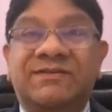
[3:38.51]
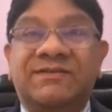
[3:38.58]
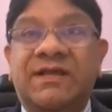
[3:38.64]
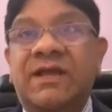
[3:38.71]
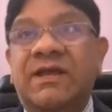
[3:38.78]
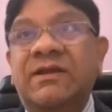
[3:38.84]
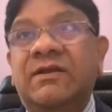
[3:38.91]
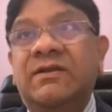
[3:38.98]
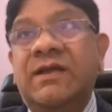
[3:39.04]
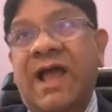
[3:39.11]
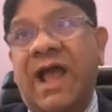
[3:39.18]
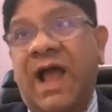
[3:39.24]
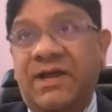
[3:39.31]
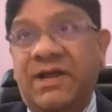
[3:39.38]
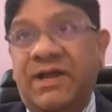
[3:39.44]
In
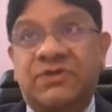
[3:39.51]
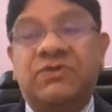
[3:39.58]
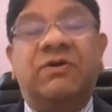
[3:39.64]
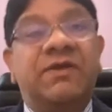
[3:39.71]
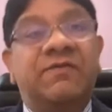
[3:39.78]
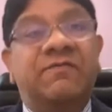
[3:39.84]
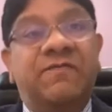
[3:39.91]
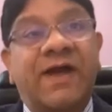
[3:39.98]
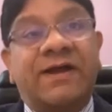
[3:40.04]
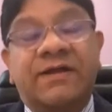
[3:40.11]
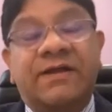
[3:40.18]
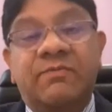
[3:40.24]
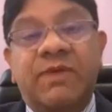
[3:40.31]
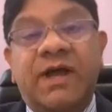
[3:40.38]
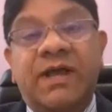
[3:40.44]
fact,
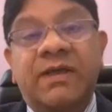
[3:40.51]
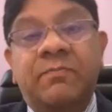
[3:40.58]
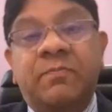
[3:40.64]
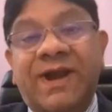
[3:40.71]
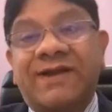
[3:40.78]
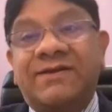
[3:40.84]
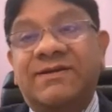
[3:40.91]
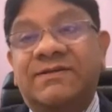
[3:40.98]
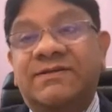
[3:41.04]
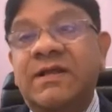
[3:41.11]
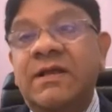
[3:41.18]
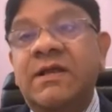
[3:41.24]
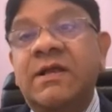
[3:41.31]
in my practice,